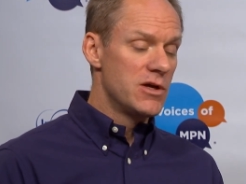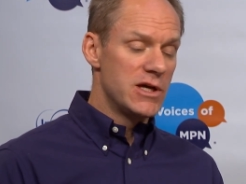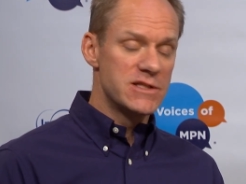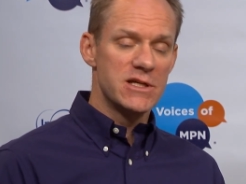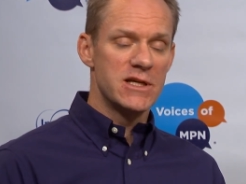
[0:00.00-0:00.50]

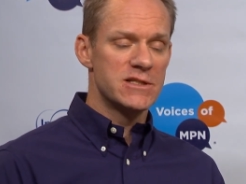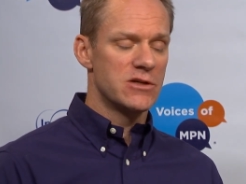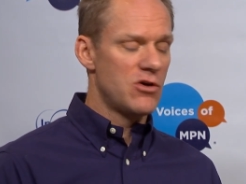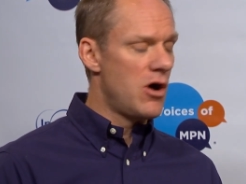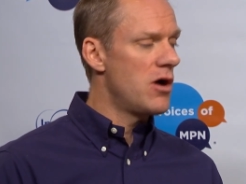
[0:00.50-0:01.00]
It's a
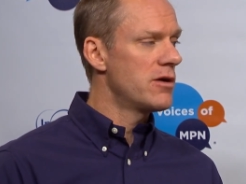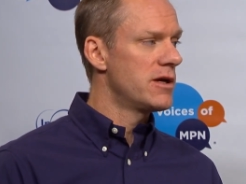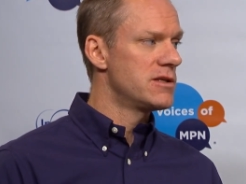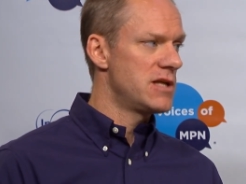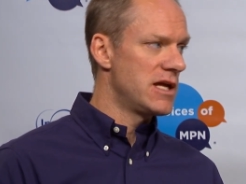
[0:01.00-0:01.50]
long
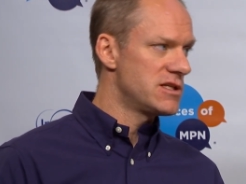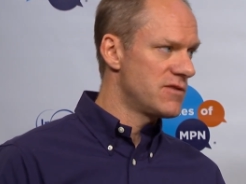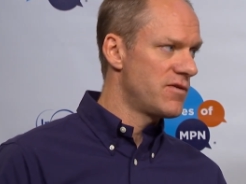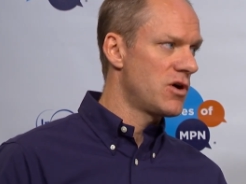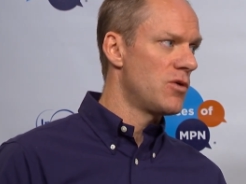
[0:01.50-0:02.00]
and
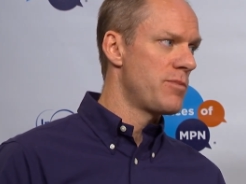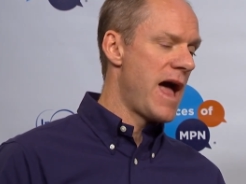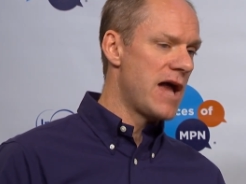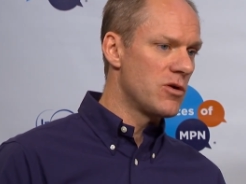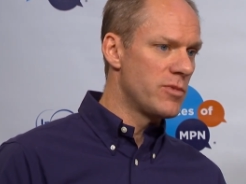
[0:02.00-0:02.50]
difficult
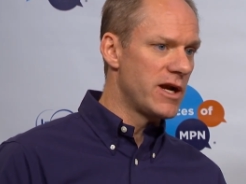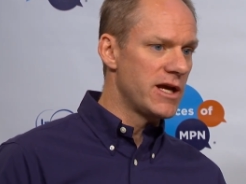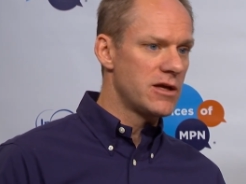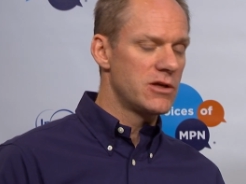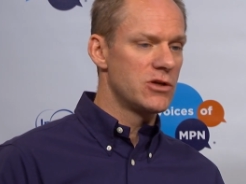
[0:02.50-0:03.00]
battle, but
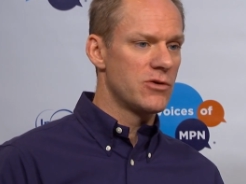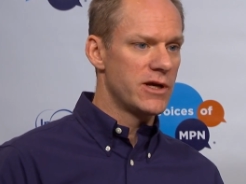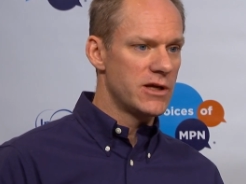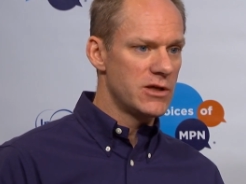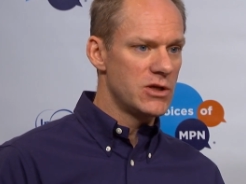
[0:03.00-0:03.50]

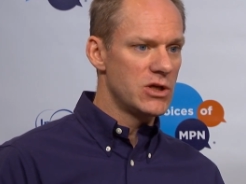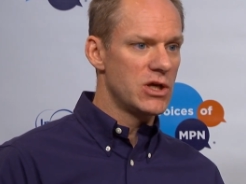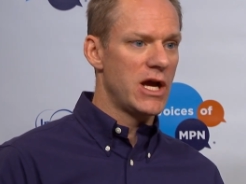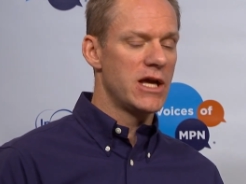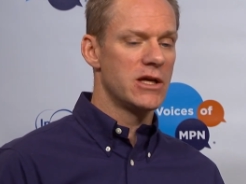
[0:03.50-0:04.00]
I
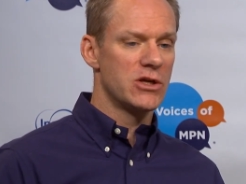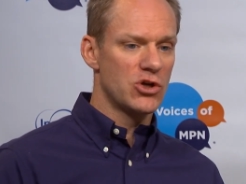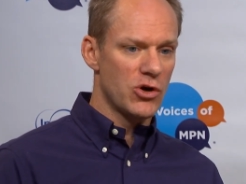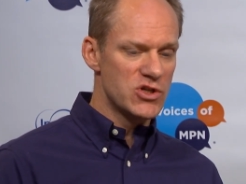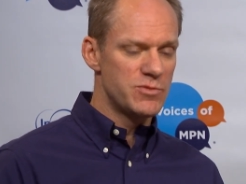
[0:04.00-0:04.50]

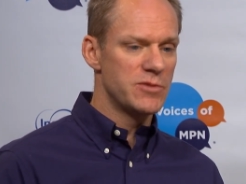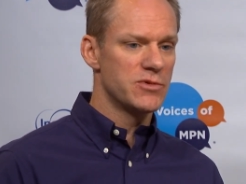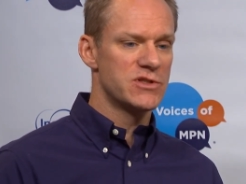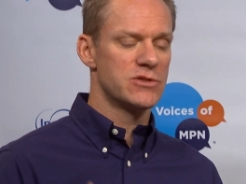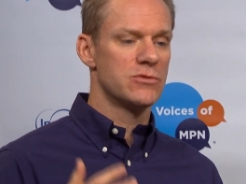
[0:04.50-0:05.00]
encourage
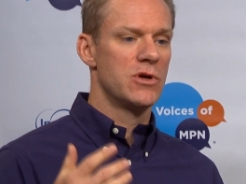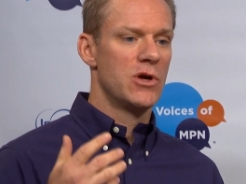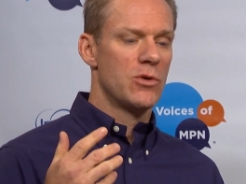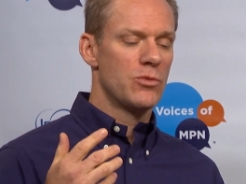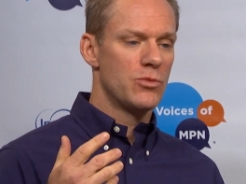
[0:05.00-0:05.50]
people to
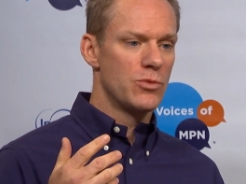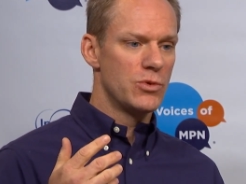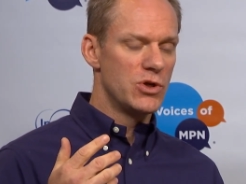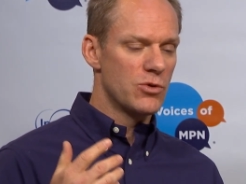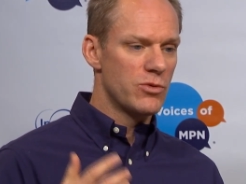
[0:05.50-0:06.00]

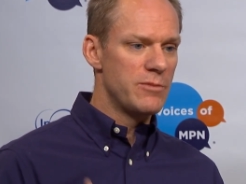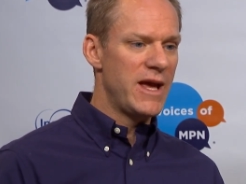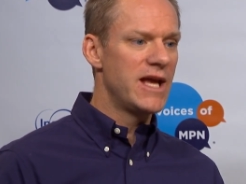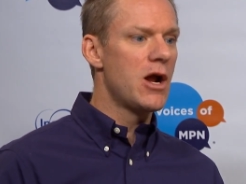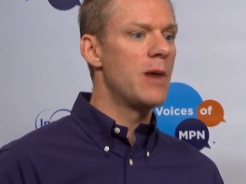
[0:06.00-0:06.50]

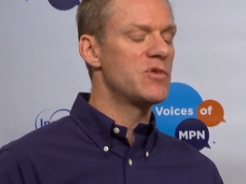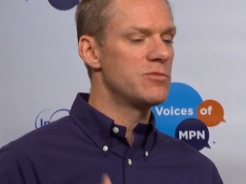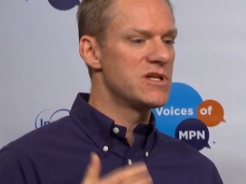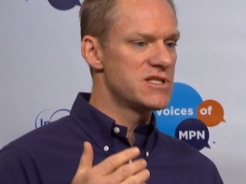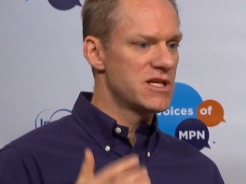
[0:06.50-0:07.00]
remain
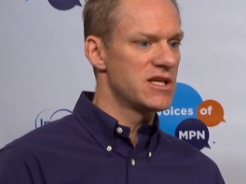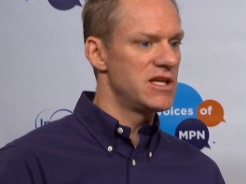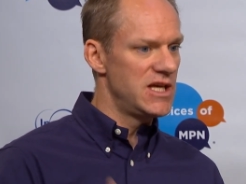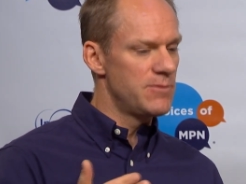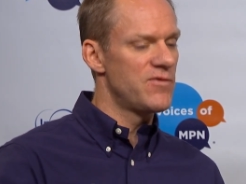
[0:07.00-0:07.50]
optimistic
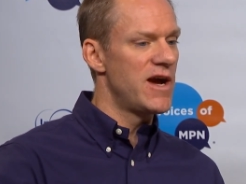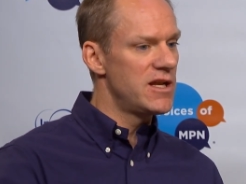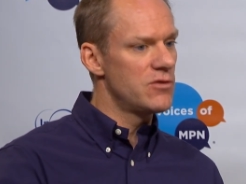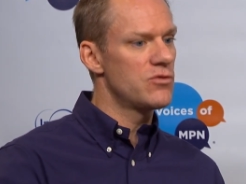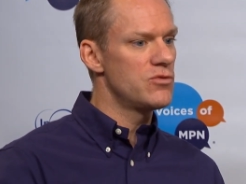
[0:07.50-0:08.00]
and keep
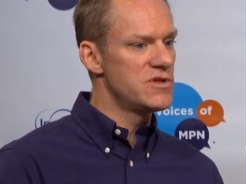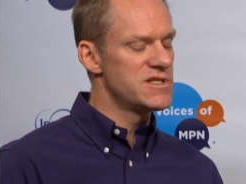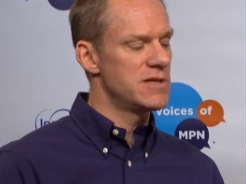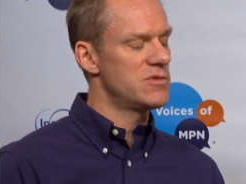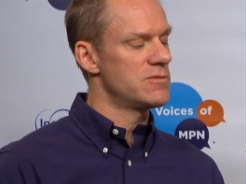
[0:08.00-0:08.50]
fighting through
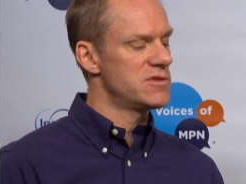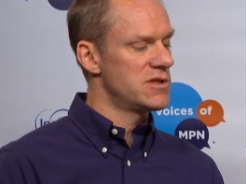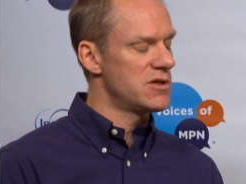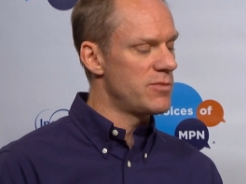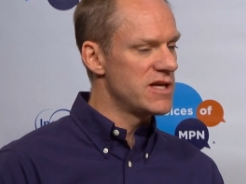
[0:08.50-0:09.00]
these symptoms
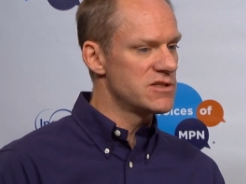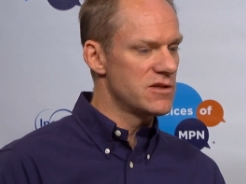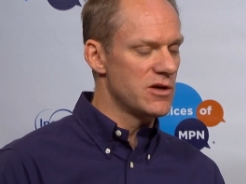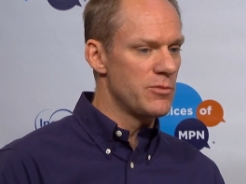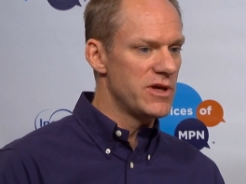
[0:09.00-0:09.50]
to the best
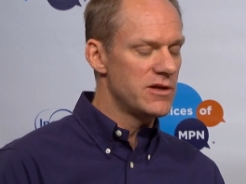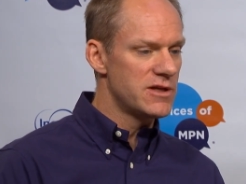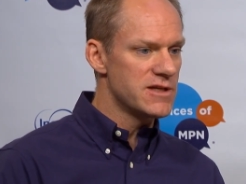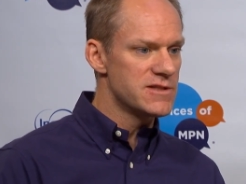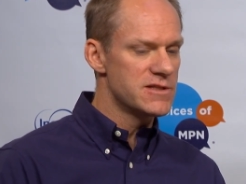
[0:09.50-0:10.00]
of their
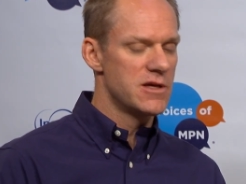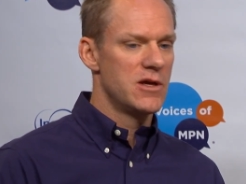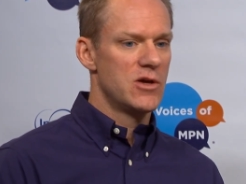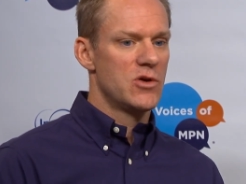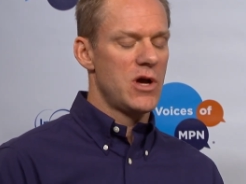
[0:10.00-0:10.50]
abilities,
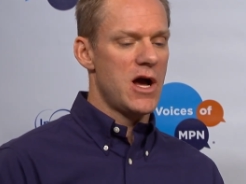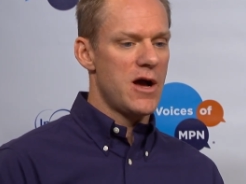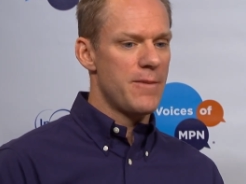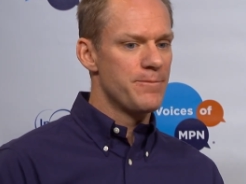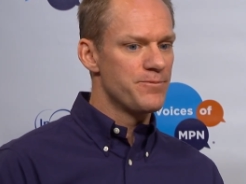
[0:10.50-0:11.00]

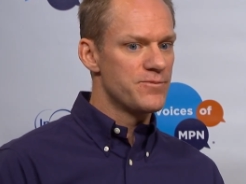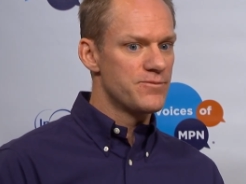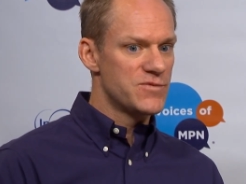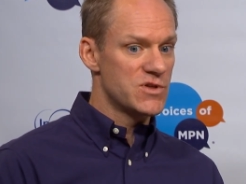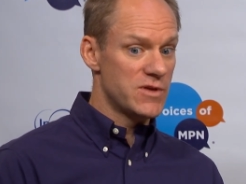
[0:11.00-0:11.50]

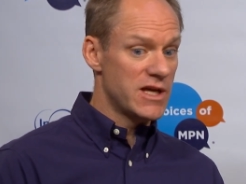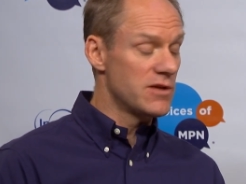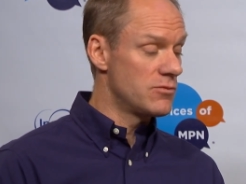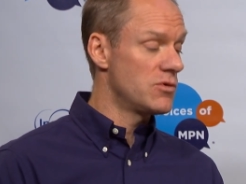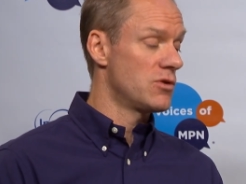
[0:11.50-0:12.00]
so they
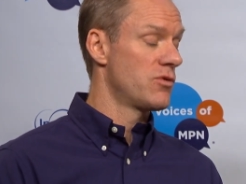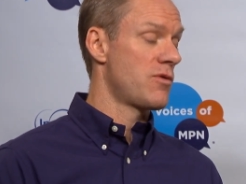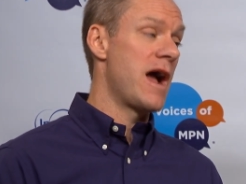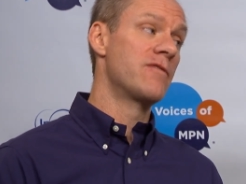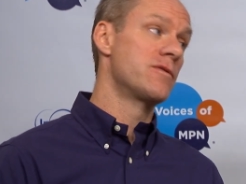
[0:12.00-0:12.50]
can
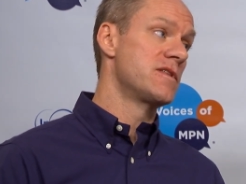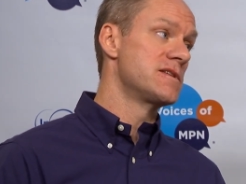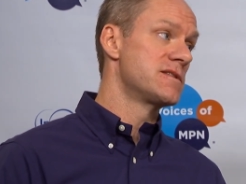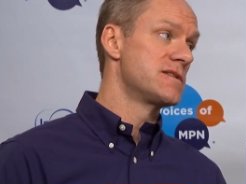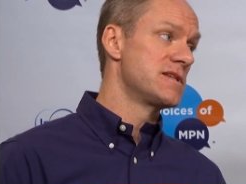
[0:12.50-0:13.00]
thrive with
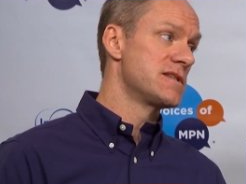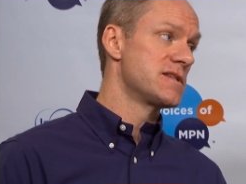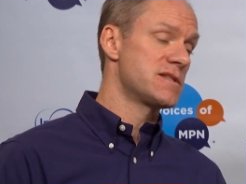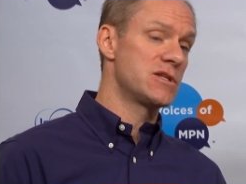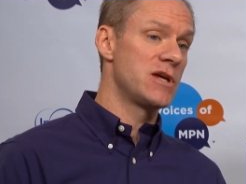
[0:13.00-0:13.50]
these
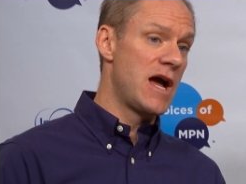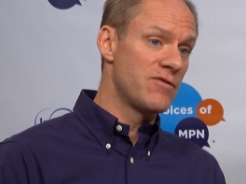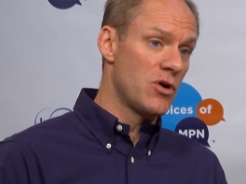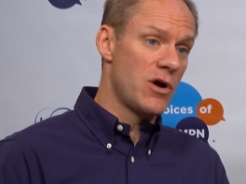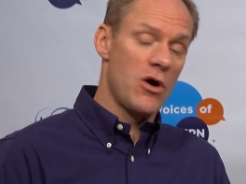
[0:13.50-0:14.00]
diseases. You
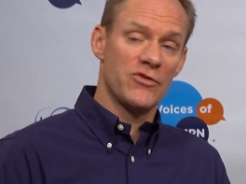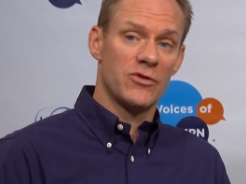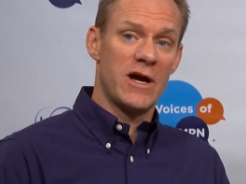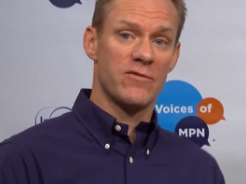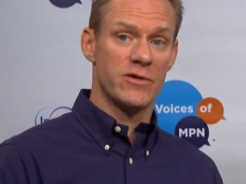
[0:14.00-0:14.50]
have to
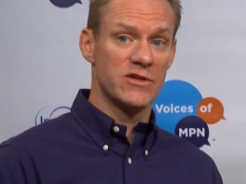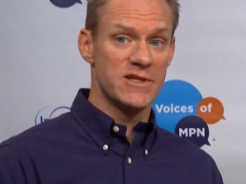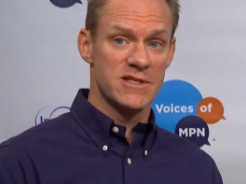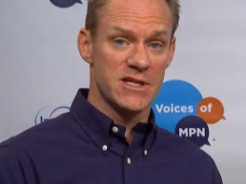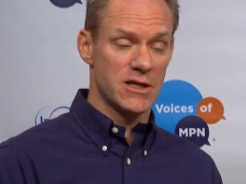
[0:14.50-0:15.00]
also have
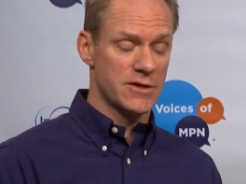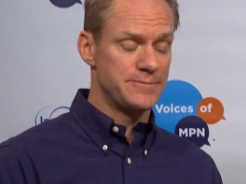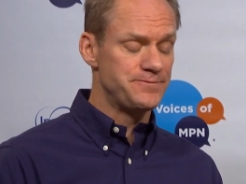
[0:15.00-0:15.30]
realistic